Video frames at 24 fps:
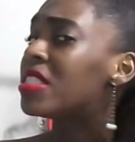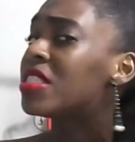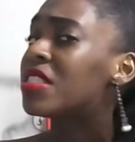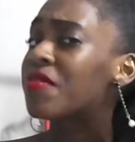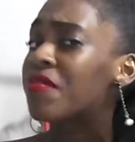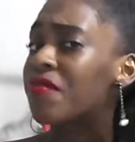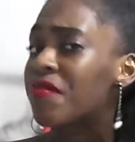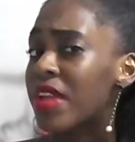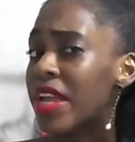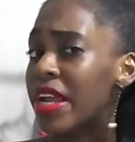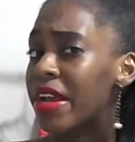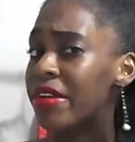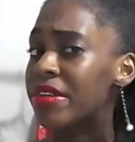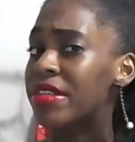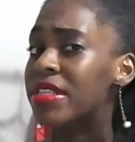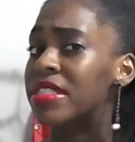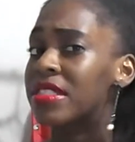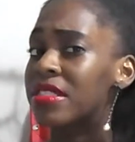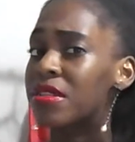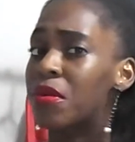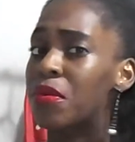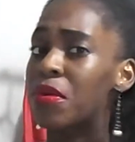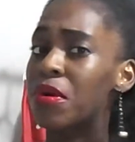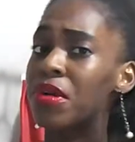flareness
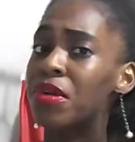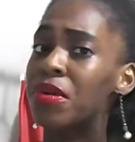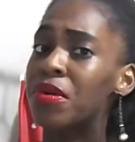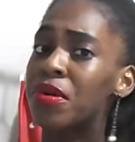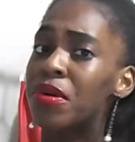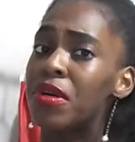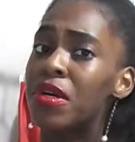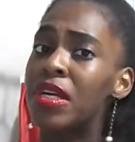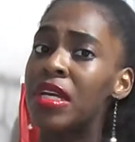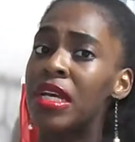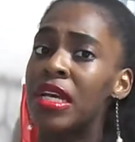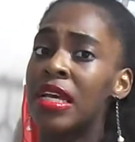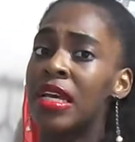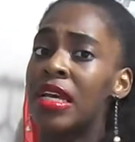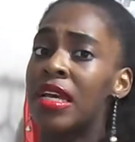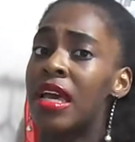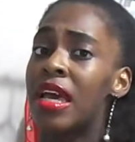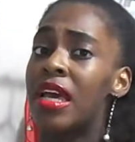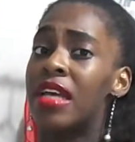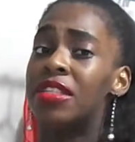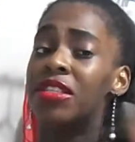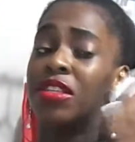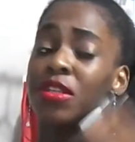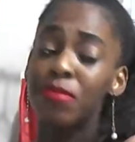going on,
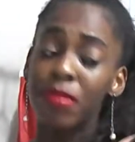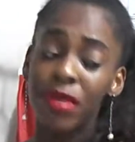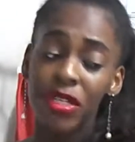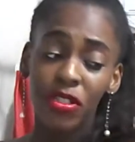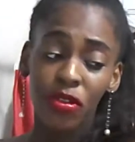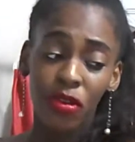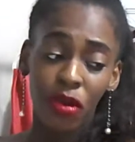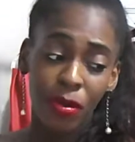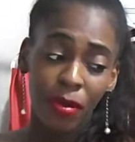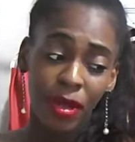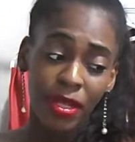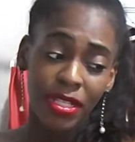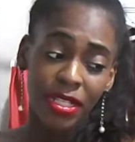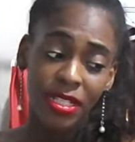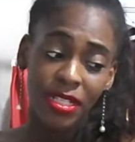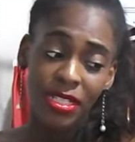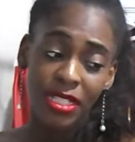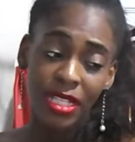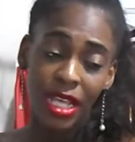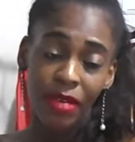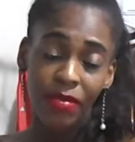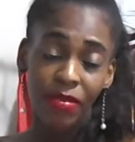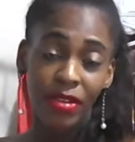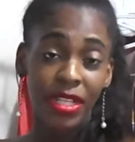and too much going right to the
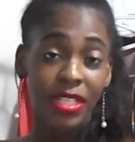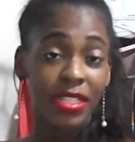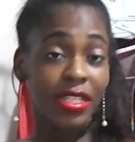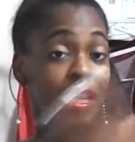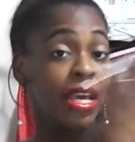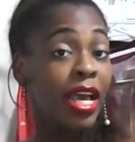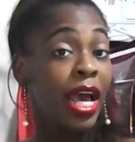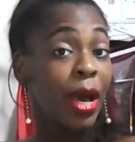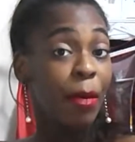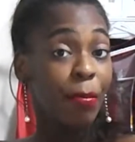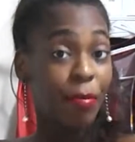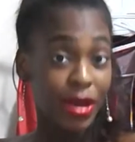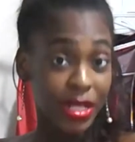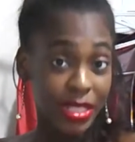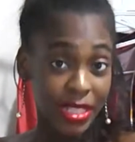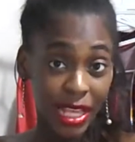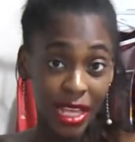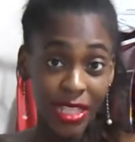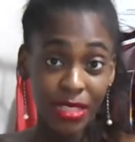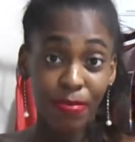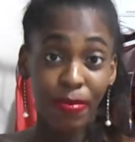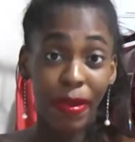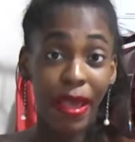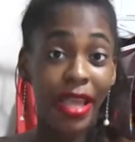70s. But
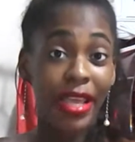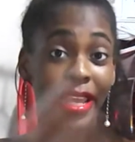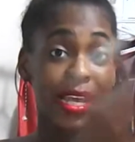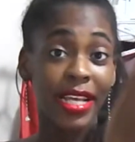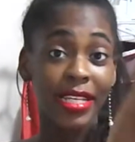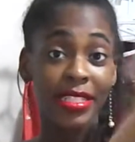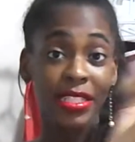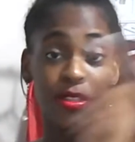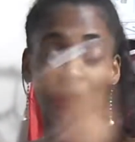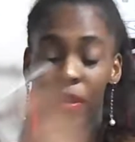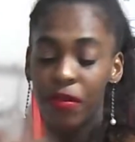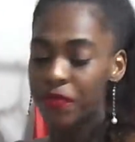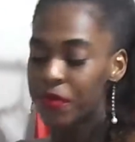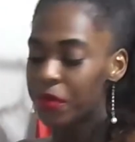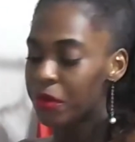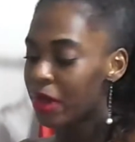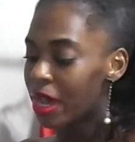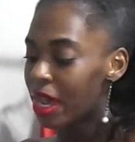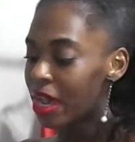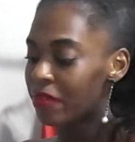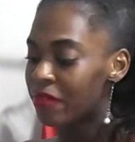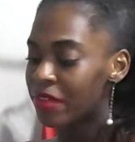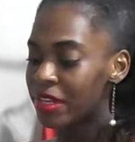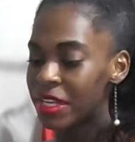that's back in. So if you
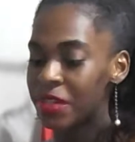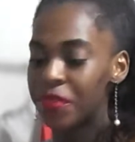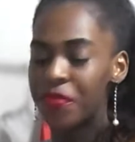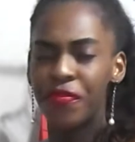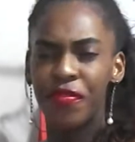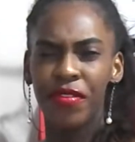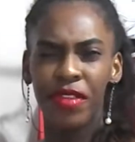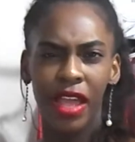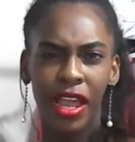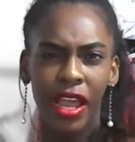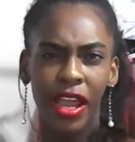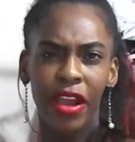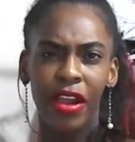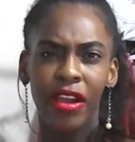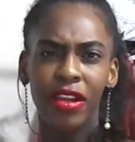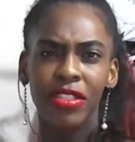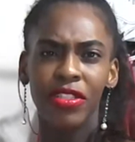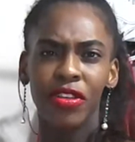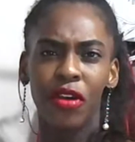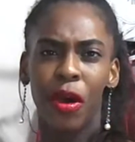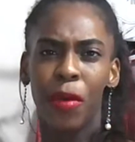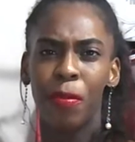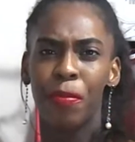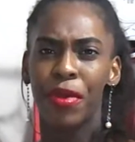have any flares
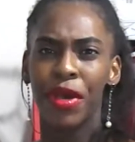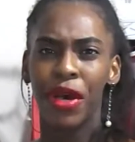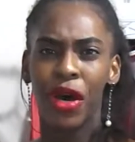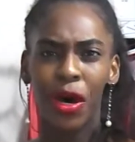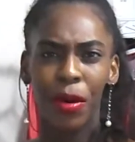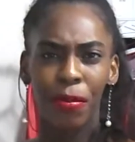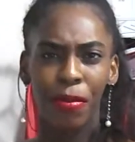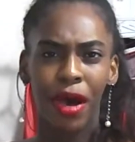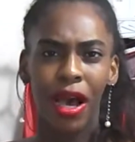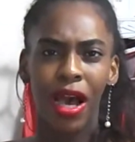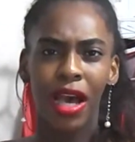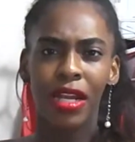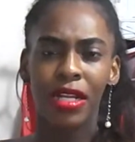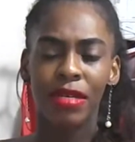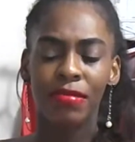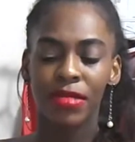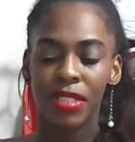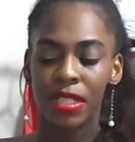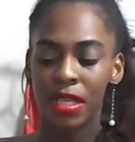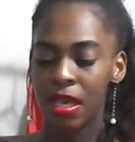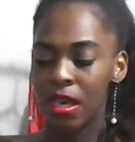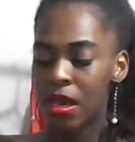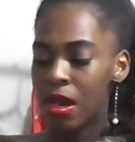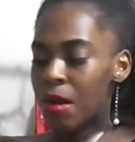or bell bottoms,
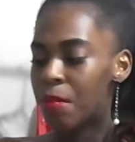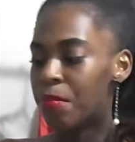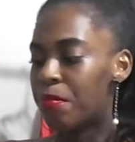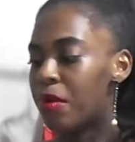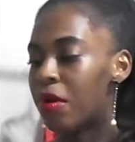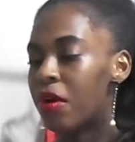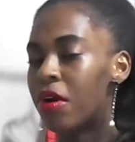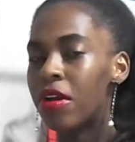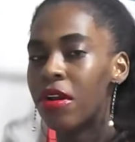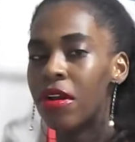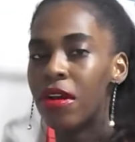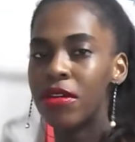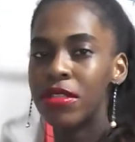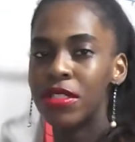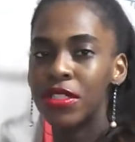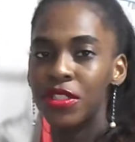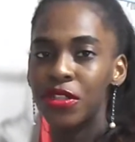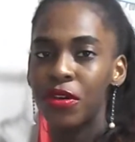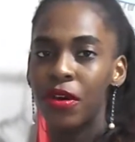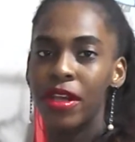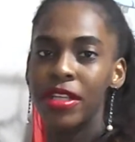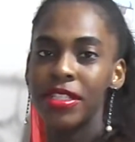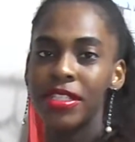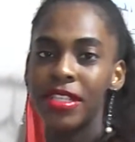pull those
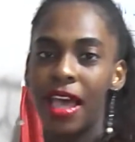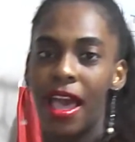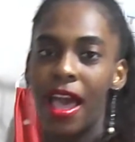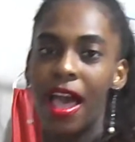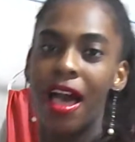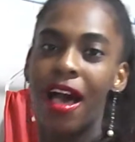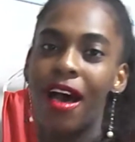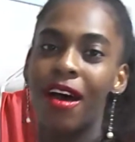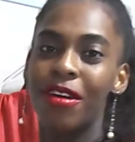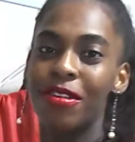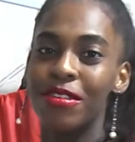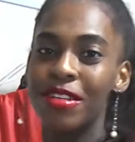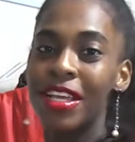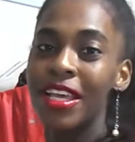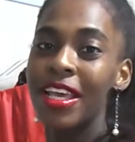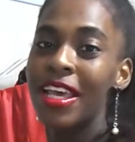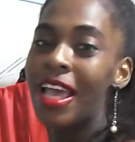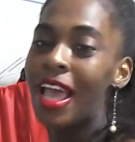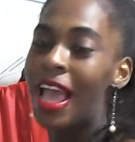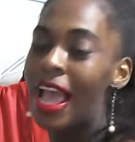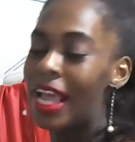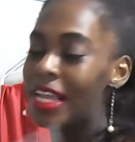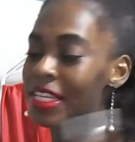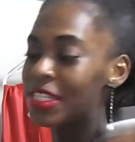joints out,
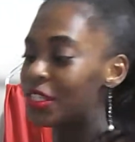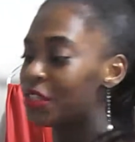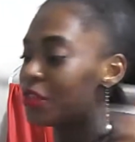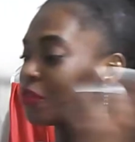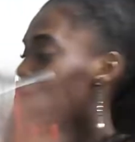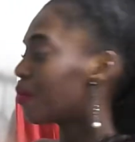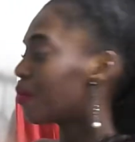and you will